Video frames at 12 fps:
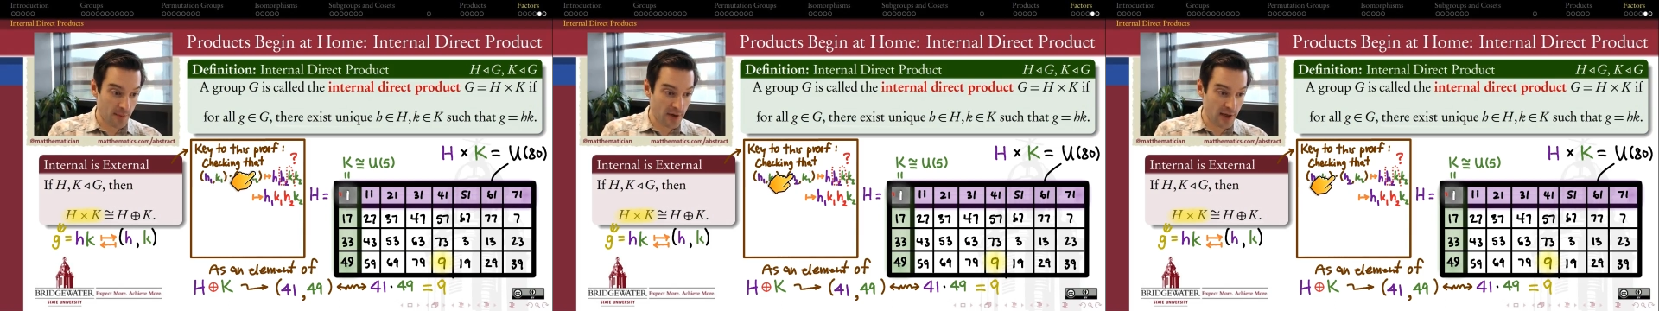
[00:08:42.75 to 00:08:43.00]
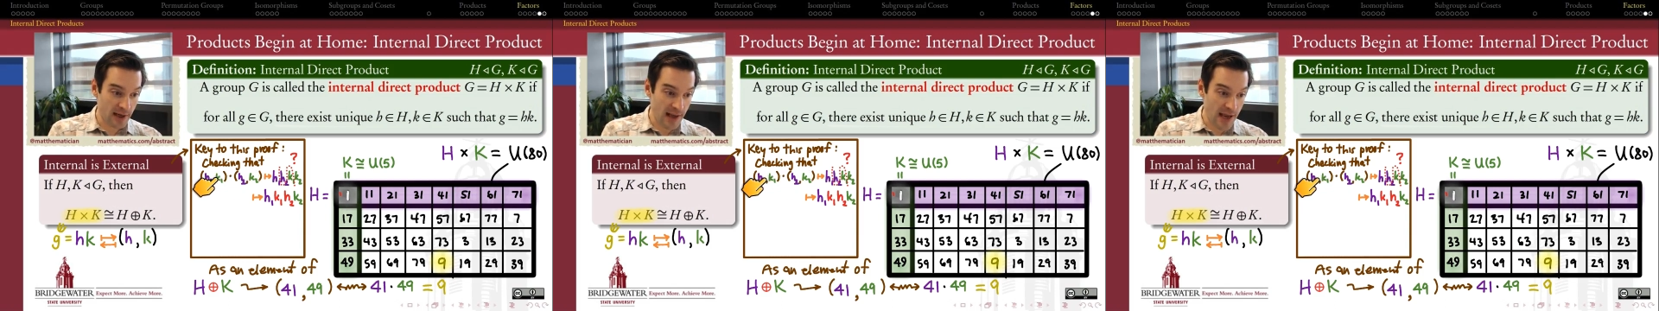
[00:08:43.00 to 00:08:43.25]
I'm
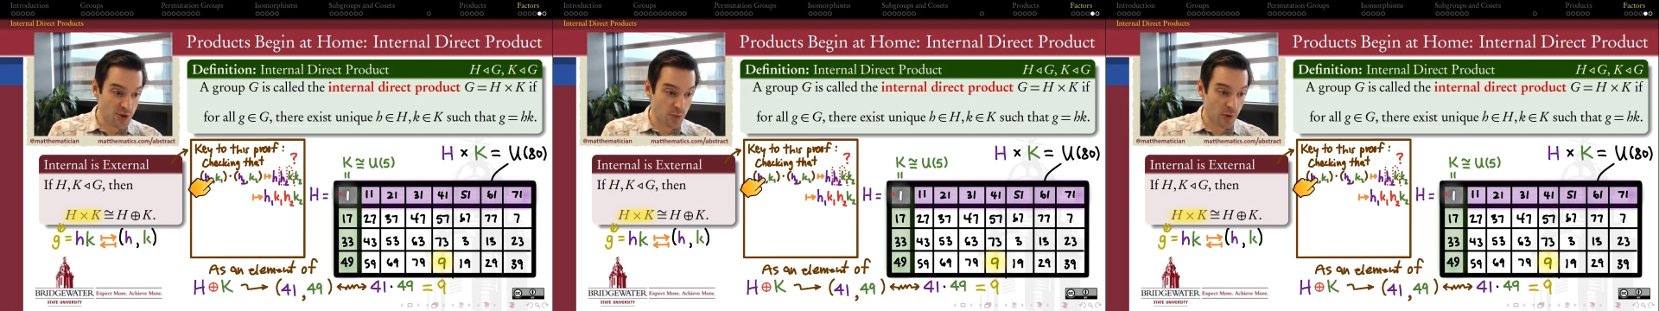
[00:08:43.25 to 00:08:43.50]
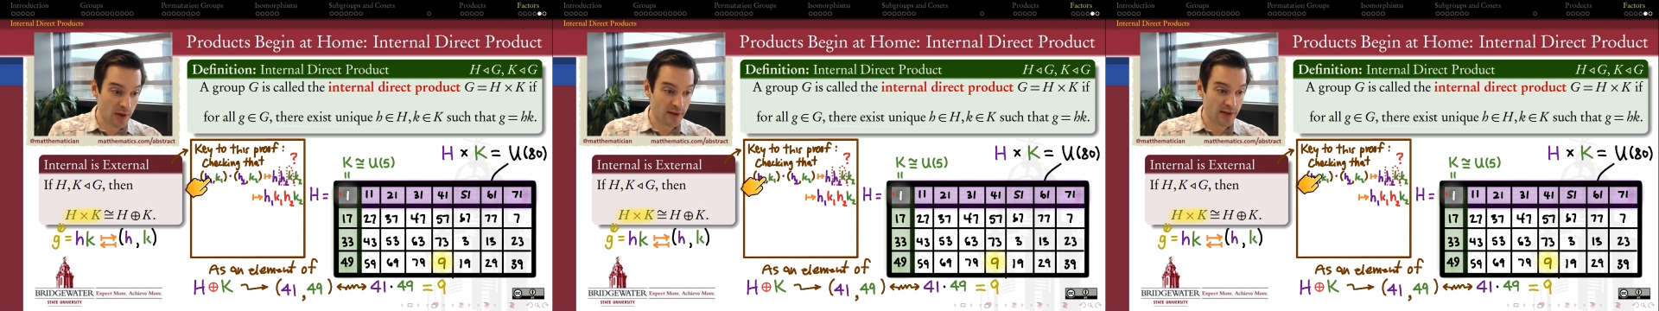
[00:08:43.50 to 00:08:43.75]
going to get
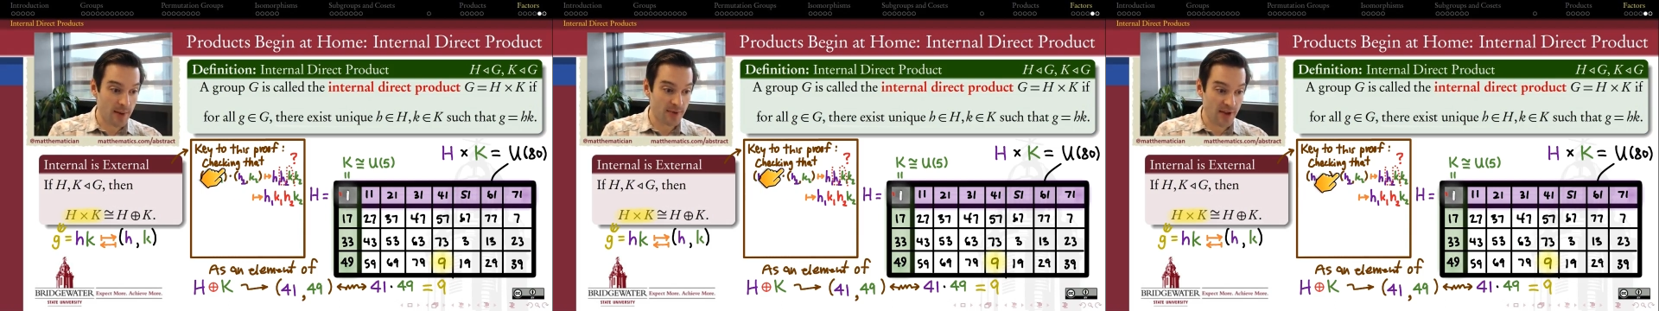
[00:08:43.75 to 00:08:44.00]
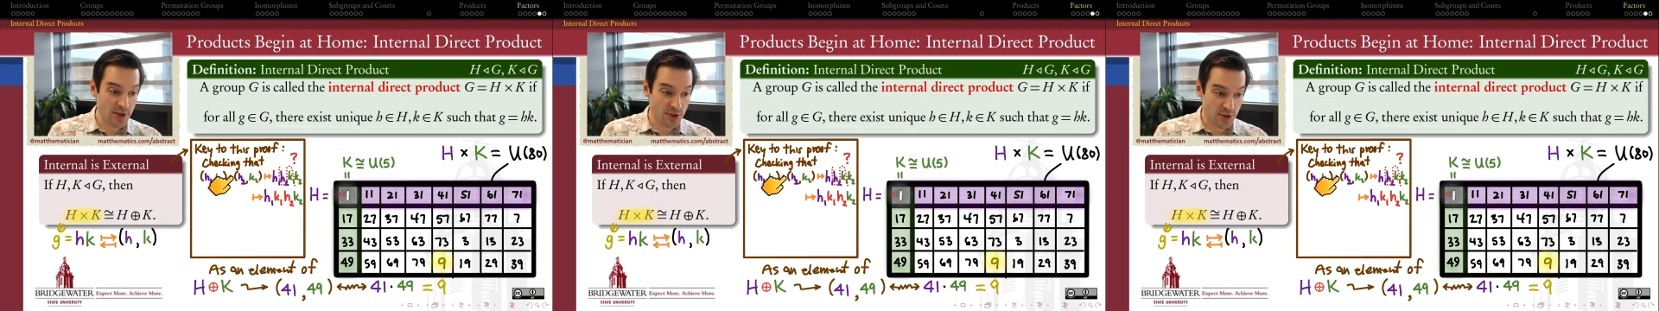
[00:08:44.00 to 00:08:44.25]
H1
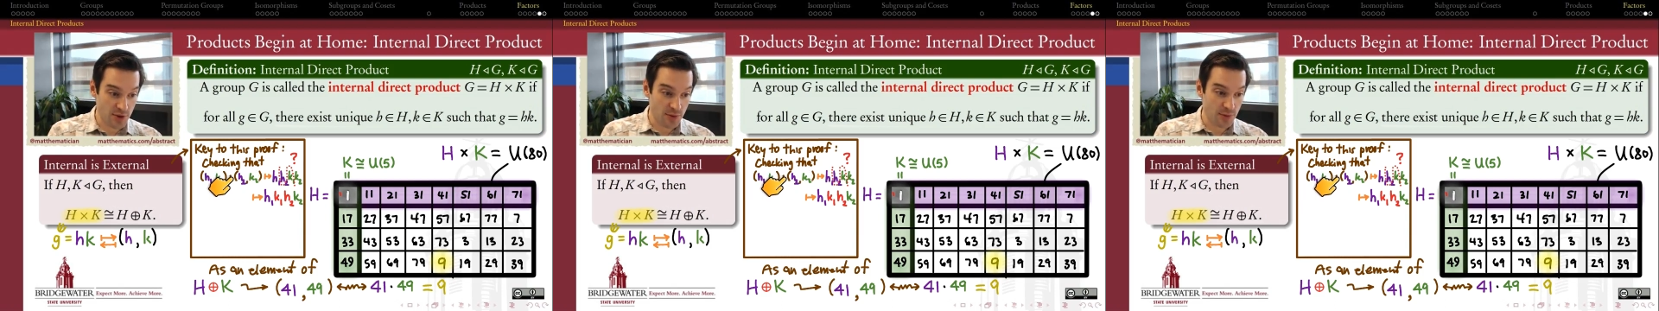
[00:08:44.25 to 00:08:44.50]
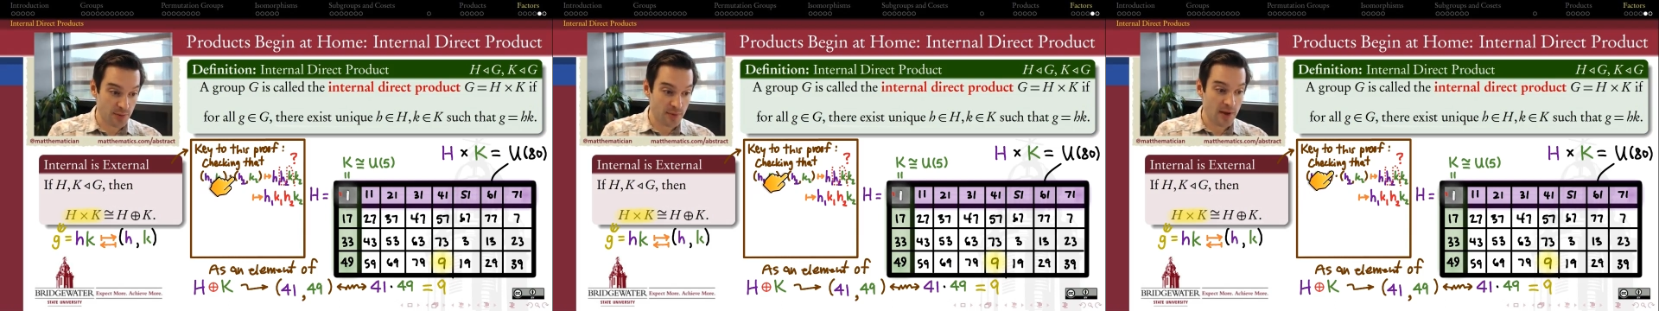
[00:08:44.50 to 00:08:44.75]
times H2